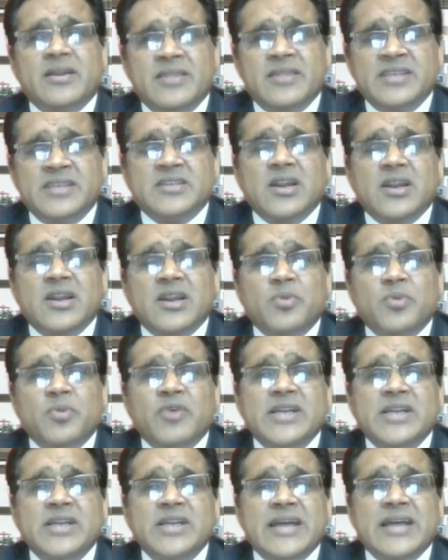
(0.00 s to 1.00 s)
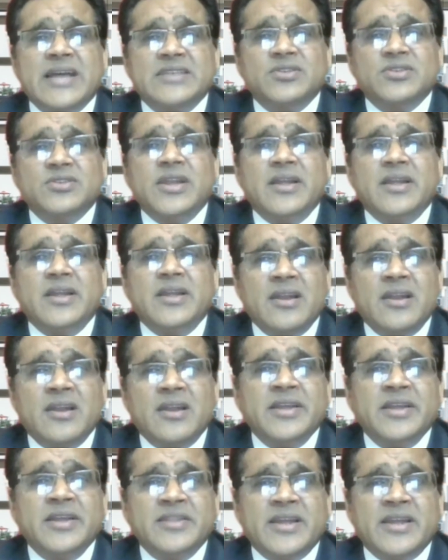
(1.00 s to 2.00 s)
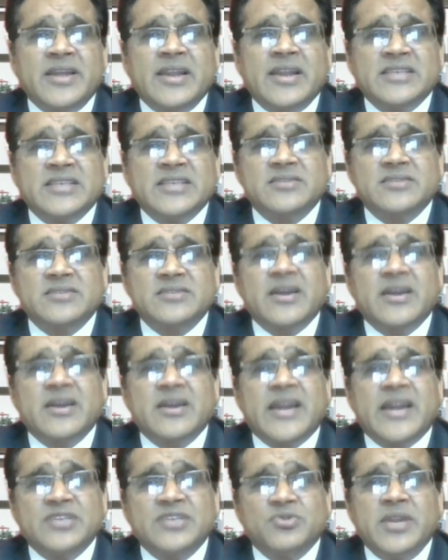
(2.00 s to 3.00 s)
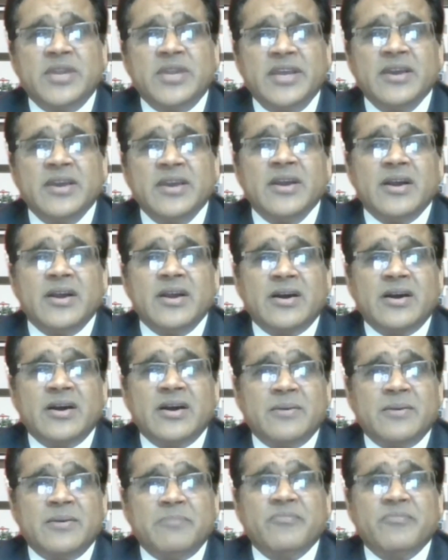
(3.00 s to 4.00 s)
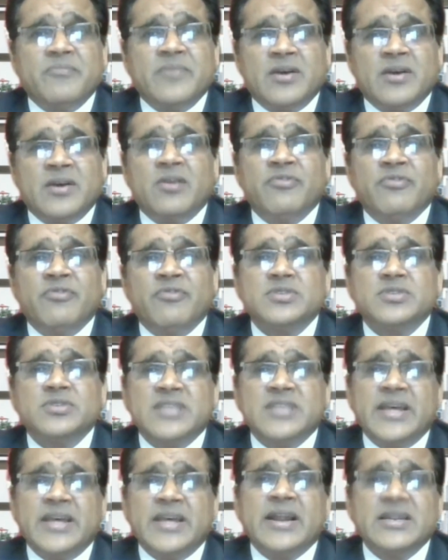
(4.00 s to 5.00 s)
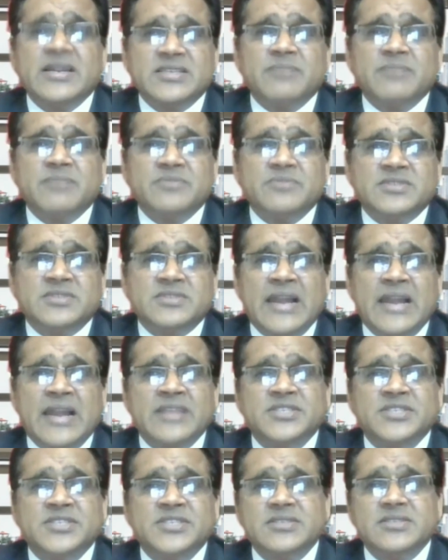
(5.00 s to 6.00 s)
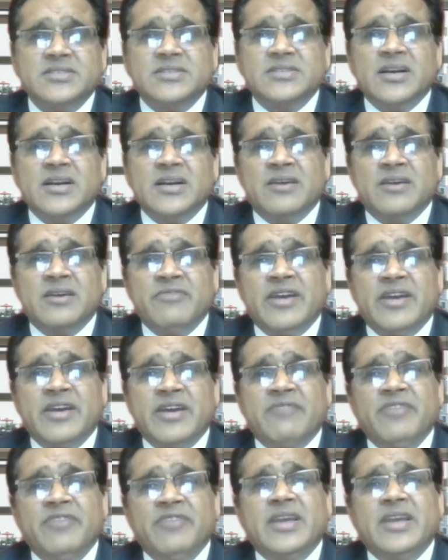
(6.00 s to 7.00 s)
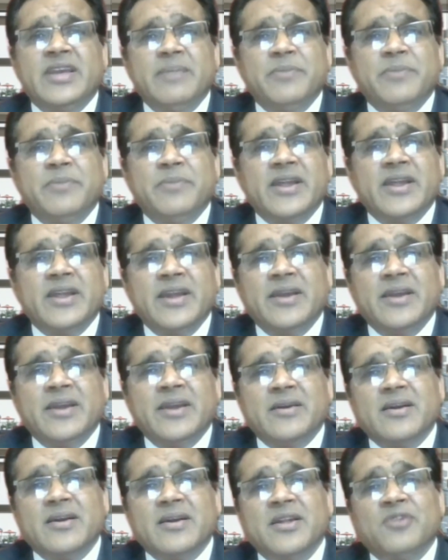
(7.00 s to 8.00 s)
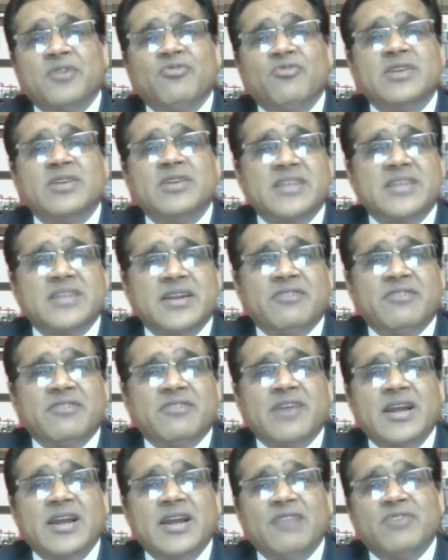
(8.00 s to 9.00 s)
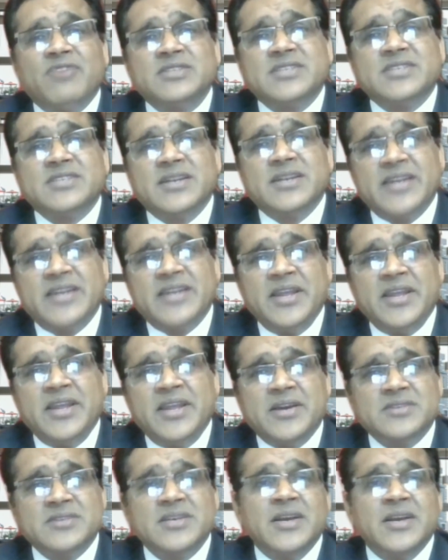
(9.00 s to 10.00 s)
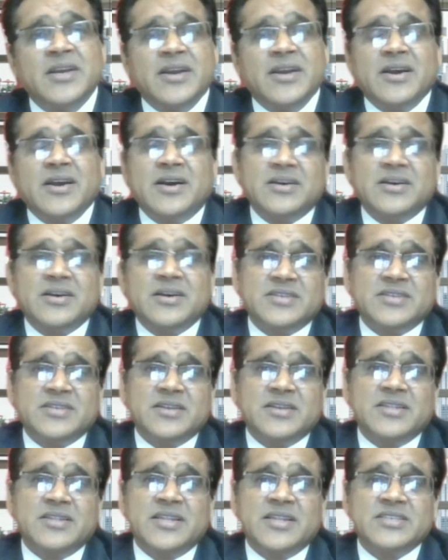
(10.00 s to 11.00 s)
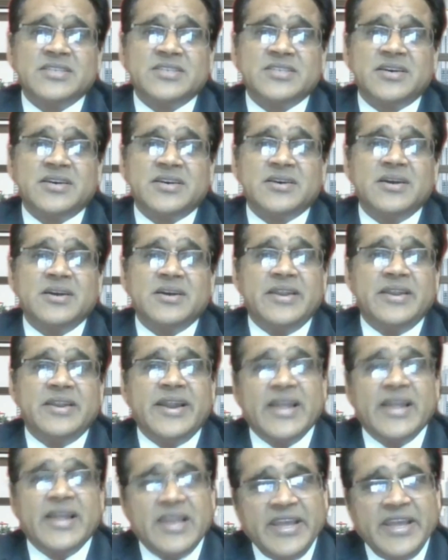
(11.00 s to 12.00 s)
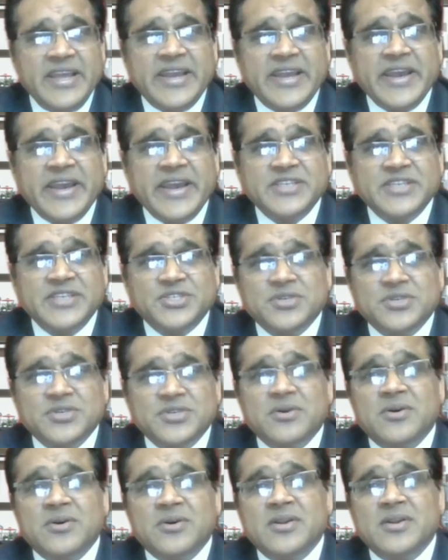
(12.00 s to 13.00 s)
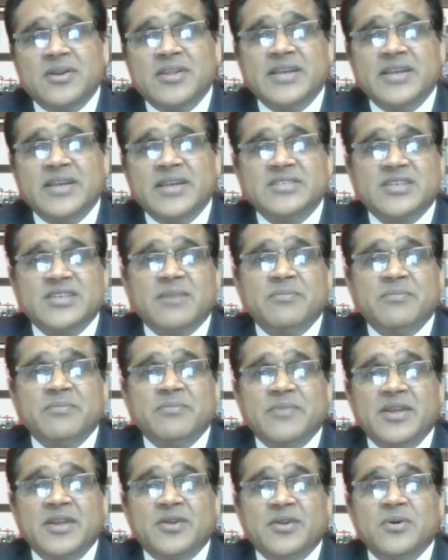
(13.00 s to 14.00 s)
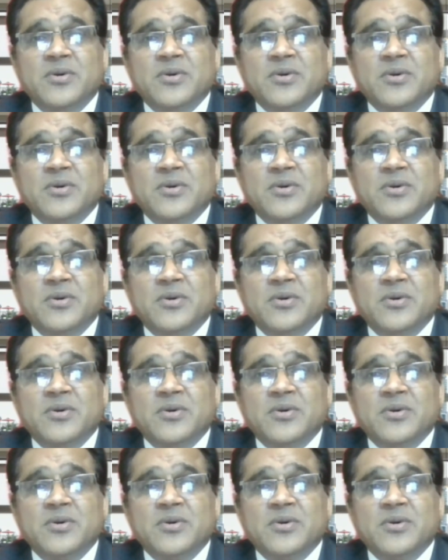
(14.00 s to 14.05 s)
these cloud providers are actually learning their lessons gradually. Of course, there are some challenges where we keep hearing, once in a while, once in 10 years, so there's a data leakage or there's some,